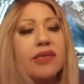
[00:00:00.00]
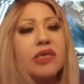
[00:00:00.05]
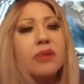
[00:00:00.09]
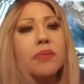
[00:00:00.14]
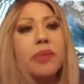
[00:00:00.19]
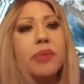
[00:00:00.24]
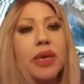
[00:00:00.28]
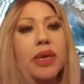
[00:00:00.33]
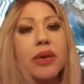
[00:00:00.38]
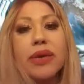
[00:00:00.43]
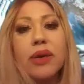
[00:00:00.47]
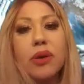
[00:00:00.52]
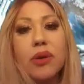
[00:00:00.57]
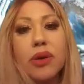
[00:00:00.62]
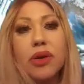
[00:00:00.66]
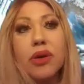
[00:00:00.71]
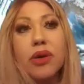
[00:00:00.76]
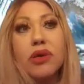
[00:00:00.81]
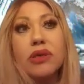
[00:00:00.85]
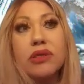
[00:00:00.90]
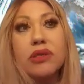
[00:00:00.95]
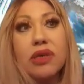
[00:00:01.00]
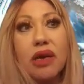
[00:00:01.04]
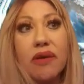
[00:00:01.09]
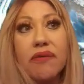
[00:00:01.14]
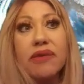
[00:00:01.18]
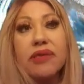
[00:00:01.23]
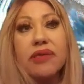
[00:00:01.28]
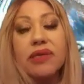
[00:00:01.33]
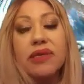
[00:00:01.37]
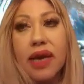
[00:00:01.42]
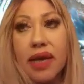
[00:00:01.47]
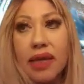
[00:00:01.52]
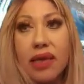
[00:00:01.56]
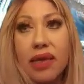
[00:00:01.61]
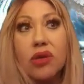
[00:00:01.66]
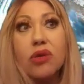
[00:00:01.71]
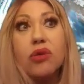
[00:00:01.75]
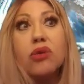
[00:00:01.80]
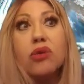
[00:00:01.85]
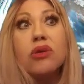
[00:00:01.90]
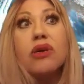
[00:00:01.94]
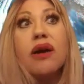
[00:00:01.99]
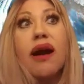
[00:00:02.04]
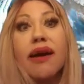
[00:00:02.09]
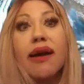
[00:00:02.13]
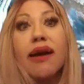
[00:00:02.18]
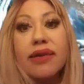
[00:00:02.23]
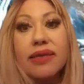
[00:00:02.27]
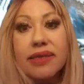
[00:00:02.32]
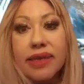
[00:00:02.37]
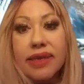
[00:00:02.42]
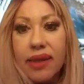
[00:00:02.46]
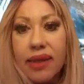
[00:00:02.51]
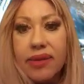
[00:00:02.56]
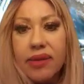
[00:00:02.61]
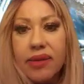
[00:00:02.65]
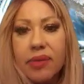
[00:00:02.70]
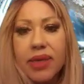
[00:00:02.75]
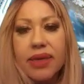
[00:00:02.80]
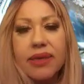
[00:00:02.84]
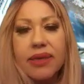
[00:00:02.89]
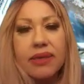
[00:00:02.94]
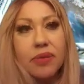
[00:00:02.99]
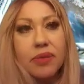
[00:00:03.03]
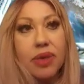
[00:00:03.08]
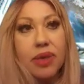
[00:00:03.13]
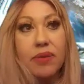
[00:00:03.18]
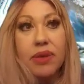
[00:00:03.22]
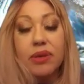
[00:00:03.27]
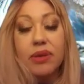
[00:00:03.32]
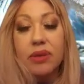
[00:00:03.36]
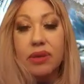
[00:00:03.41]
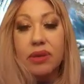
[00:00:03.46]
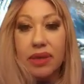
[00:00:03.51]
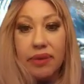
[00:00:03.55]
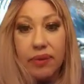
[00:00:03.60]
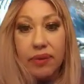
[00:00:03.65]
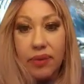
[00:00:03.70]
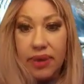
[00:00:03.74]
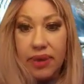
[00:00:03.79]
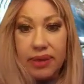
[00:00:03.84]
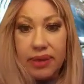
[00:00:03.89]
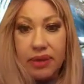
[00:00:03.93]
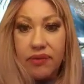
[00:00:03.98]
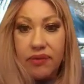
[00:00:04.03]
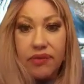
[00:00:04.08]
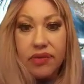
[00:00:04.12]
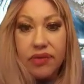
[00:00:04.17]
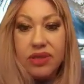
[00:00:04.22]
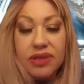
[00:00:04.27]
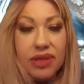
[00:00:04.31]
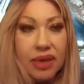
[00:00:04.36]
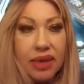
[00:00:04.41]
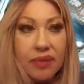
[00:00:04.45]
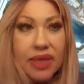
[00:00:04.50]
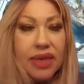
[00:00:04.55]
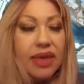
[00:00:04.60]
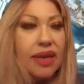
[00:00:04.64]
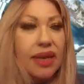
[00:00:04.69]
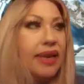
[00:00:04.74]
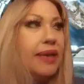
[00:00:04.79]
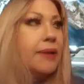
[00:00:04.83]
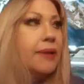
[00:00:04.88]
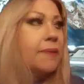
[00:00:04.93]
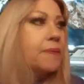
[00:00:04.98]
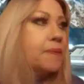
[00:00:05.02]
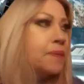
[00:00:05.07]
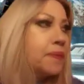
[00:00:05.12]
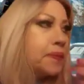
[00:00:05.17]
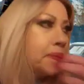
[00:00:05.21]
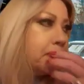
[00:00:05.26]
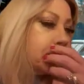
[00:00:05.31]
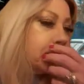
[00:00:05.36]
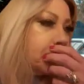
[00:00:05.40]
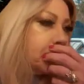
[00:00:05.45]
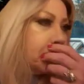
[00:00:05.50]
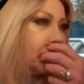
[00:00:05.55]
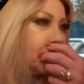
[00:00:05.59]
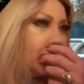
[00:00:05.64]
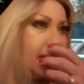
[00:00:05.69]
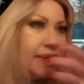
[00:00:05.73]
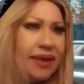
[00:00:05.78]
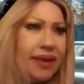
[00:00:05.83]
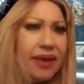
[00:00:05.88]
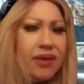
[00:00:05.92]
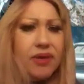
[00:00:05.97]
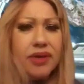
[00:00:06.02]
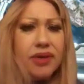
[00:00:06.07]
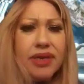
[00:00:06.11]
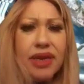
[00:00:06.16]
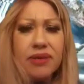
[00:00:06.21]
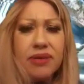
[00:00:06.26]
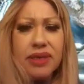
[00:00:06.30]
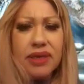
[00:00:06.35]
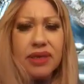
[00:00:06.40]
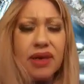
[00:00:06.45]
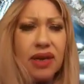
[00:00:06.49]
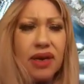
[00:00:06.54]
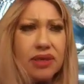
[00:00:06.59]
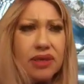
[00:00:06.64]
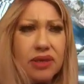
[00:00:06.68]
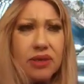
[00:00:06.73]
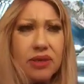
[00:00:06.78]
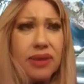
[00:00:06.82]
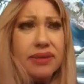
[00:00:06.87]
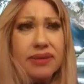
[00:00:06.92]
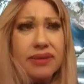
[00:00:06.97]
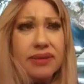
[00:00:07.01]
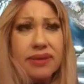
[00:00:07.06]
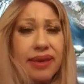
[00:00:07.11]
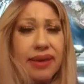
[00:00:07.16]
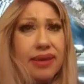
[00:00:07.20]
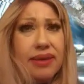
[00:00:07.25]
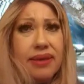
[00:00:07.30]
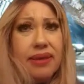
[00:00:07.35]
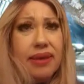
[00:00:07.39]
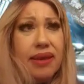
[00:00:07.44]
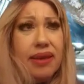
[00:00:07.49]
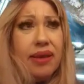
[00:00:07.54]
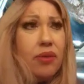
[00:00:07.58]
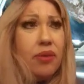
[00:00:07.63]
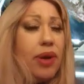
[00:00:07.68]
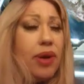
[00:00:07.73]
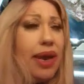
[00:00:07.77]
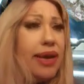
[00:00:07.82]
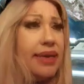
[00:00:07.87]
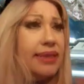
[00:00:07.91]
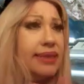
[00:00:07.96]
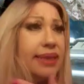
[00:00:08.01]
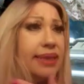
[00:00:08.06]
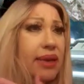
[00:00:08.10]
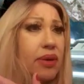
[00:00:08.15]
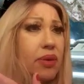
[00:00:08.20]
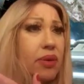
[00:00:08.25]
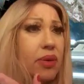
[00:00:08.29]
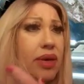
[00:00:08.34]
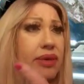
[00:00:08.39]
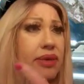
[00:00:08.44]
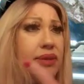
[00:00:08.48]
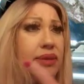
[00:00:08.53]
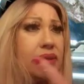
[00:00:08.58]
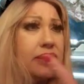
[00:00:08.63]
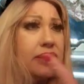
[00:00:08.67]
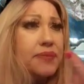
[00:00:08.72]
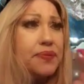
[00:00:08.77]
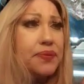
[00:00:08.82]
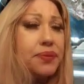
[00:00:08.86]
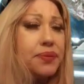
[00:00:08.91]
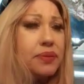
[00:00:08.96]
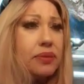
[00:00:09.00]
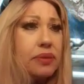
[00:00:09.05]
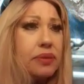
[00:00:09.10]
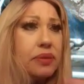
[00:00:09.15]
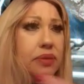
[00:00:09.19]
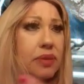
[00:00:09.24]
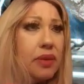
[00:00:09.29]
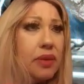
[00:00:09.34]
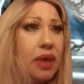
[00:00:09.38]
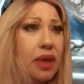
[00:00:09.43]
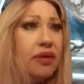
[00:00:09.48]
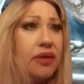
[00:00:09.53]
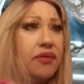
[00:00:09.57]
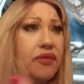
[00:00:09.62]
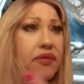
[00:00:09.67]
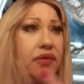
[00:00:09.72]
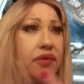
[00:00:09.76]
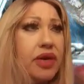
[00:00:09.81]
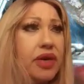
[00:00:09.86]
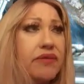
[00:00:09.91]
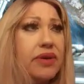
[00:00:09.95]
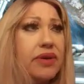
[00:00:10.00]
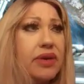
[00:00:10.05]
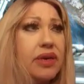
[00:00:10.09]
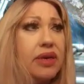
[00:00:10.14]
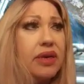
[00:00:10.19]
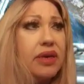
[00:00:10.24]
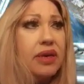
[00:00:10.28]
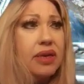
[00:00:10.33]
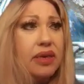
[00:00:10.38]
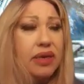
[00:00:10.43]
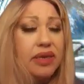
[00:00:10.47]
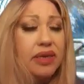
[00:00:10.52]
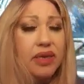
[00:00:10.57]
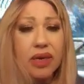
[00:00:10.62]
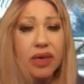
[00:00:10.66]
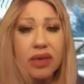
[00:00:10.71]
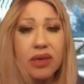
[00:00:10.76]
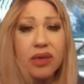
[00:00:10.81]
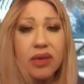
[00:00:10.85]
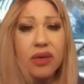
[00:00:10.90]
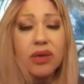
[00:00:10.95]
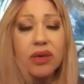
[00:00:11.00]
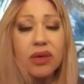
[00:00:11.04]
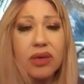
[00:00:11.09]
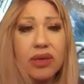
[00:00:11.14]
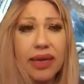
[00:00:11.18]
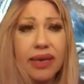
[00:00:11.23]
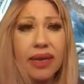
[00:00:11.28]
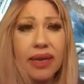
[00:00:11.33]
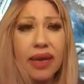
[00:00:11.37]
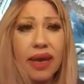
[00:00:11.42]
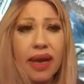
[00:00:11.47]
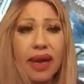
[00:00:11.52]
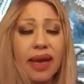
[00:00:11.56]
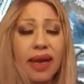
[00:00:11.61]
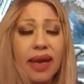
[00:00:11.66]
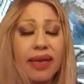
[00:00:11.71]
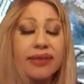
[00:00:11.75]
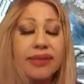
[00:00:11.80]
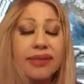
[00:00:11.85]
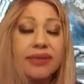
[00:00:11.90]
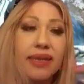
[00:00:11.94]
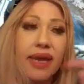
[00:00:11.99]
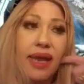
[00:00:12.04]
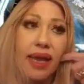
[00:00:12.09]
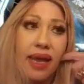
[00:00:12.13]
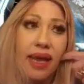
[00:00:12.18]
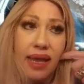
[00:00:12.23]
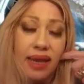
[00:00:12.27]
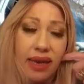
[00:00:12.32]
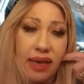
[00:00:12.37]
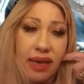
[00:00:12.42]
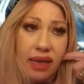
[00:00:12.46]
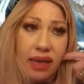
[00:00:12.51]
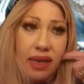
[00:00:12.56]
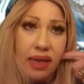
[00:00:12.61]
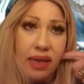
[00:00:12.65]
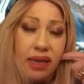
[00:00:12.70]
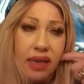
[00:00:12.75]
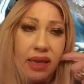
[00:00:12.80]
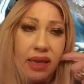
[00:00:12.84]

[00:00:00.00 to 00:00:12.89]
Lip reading: that spirit or yourself is telling you gotta tell them because maybe it'll liberate them for something. Like the other day I was at Costco, and right as I crossed in front of a young girl, it said,